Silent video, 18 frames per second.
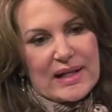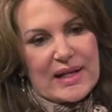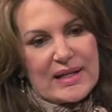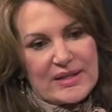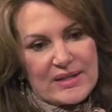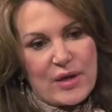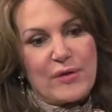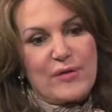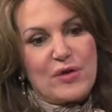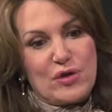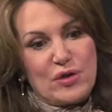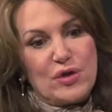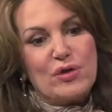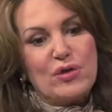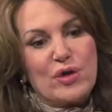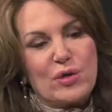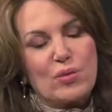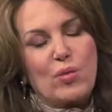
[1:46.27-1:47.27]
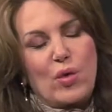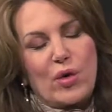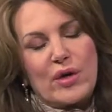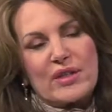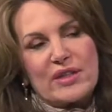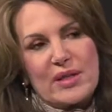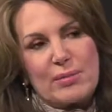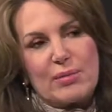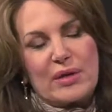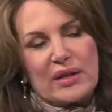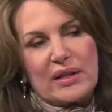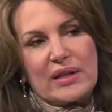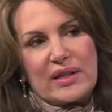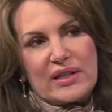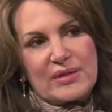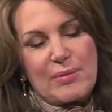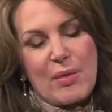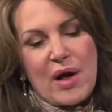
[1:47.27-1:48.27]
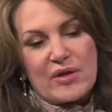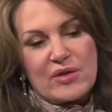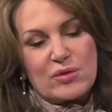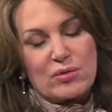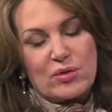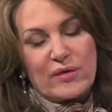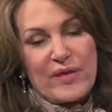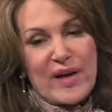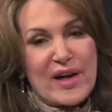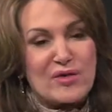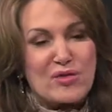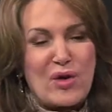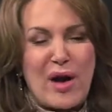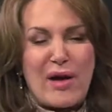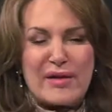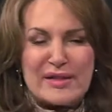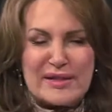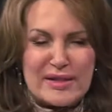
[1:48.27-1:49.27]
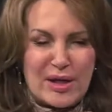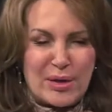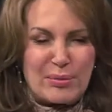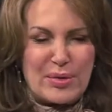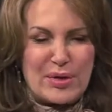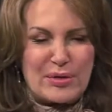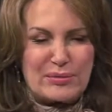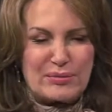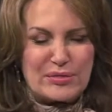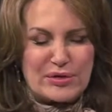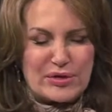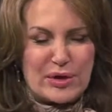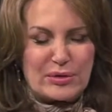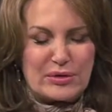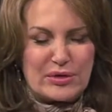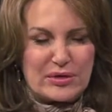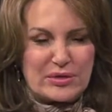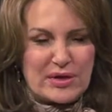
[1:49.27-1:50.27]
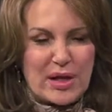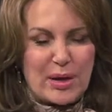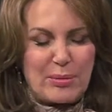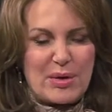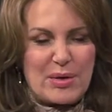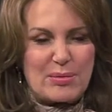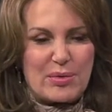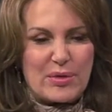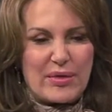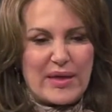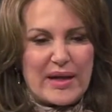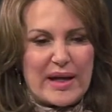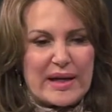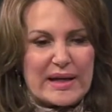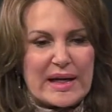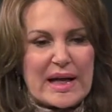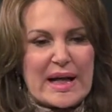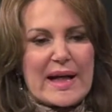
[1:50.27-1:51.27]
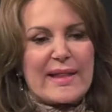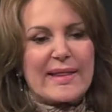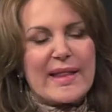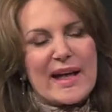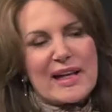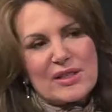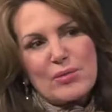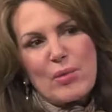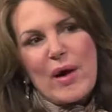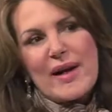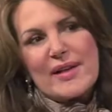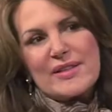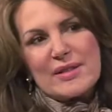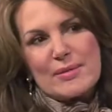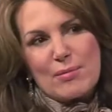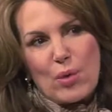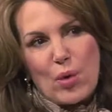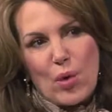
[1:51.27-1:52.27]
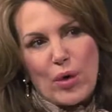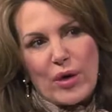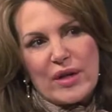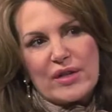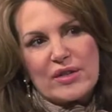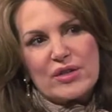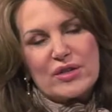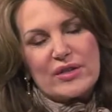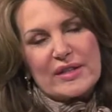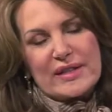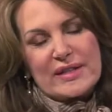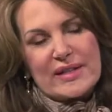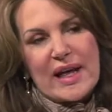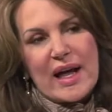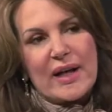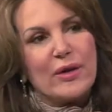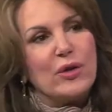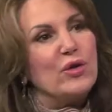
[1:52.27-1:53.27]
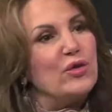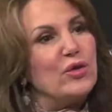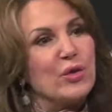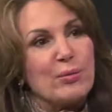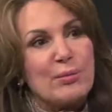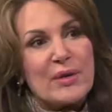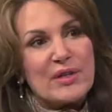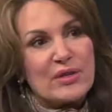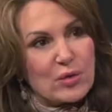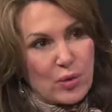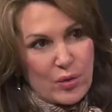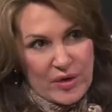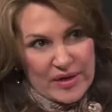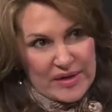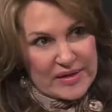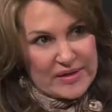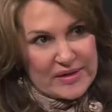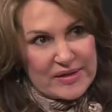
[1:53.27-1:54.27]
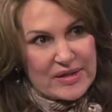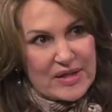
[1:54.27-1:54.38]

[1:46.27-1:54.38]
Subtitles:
so if you do good work, typically a sponsor will find you. I always tell people that that's why it's important to decide who your mentor is.